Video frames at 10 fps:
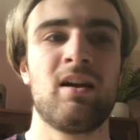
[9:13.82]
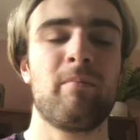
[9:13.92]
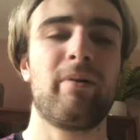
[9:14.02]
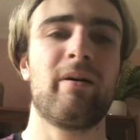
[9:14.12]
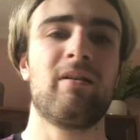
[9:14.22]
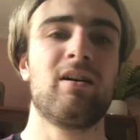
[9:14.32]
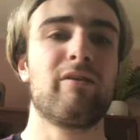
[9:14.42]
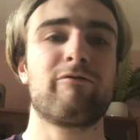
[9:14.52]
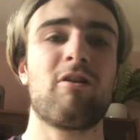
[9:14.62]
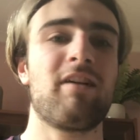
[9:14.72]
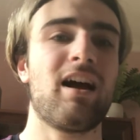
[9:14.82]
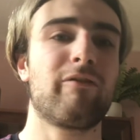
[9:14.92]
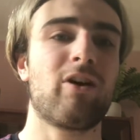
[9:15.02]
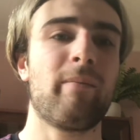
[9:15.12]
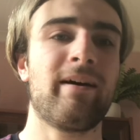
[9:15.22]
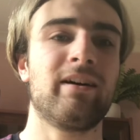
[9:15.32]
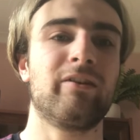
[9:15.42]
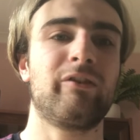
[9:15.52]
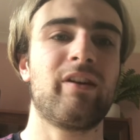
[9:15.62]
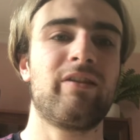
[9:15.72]
But Ferrari have come out and
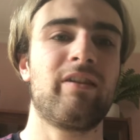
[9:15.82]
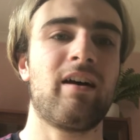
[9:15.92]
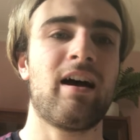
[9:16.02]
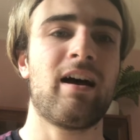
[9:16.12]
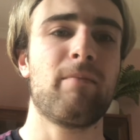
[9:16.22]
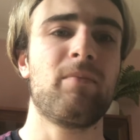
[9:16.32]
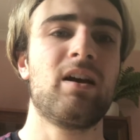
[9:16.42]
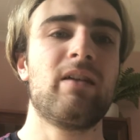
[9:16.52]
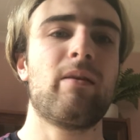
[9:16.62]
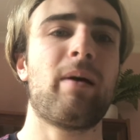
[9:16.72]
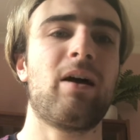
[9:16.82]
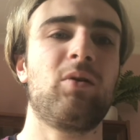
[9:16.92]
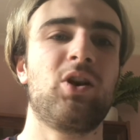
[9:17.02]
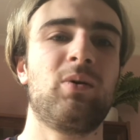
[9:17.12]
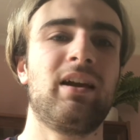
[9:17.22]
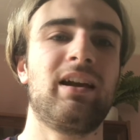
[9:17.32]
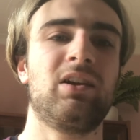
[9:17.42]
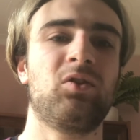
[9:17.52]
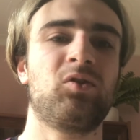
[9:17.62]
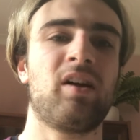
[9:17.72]
said that the power unit
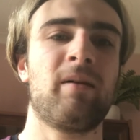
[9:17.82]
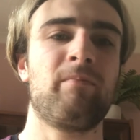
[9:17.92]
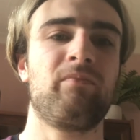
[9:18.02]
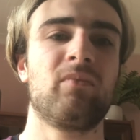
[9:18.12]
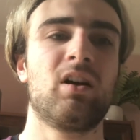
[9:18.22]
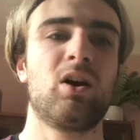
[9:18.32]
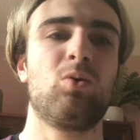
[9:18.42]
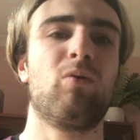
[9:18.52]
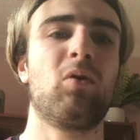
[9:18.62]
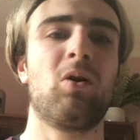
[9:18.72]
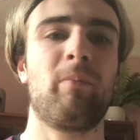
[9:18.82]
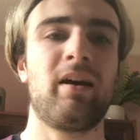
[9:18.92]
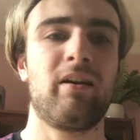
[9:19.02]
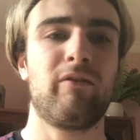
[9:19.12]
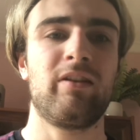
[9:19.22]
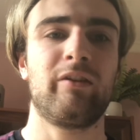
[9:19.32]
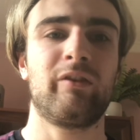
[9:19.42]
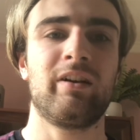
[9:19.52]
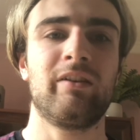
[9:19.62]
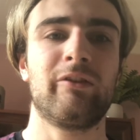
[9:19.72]
is an awful lot better for this
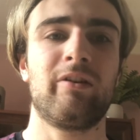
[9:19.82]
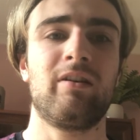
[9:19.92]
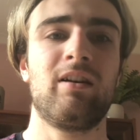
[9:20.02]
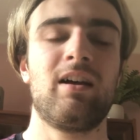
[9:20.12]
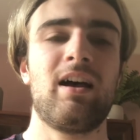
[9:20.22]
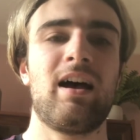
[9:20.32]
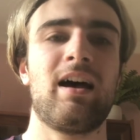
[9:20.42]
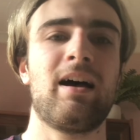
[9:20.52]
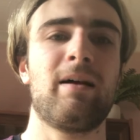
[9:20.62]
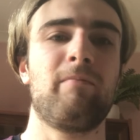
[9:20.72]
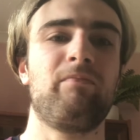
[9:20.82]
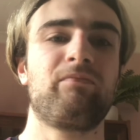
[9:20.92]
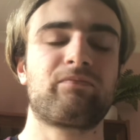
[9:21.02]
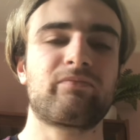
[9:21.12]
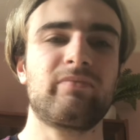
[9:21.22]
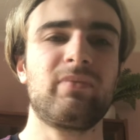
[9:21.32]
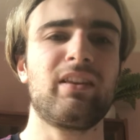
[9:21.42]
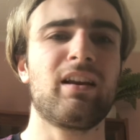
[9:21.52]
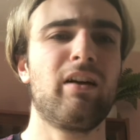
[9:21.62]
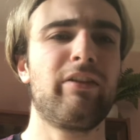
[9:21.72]
season. I
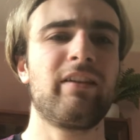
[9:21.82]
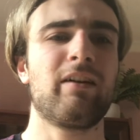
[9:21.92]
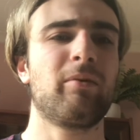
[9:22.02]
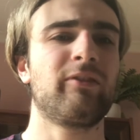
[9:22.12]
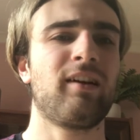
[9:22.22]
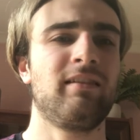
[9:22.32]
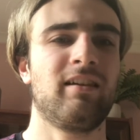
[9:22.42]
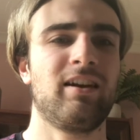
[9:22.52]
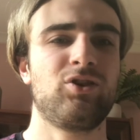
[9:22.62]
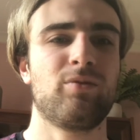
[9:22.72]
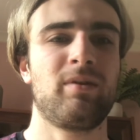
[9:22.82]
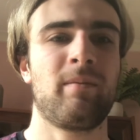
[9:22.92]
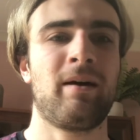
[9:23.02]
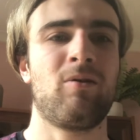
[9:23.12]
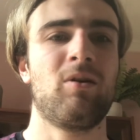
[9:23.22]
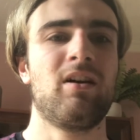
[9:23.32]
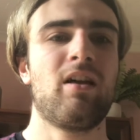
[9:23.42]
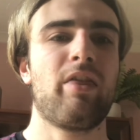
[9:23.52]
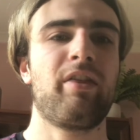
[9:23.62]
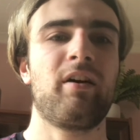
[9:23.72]
think they were saying that it should be about
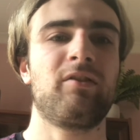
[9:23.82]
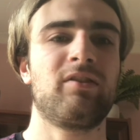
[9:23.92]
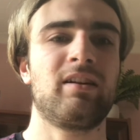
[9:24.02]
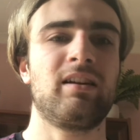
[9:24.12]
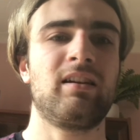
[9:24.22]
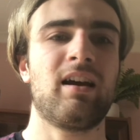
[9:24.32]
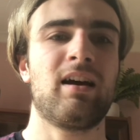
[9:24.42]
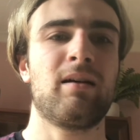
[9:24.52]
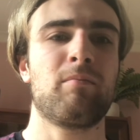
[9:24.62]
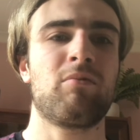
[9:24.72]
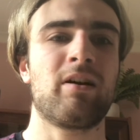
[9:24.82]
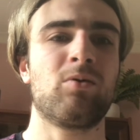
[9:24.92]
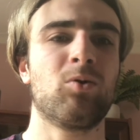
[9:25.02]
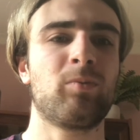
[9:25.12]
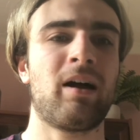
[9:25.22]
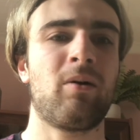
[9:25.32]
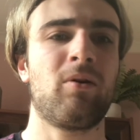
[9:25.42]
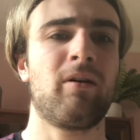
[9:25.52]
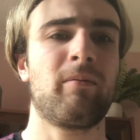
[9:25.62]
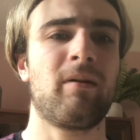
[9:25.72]
30 brake horsepower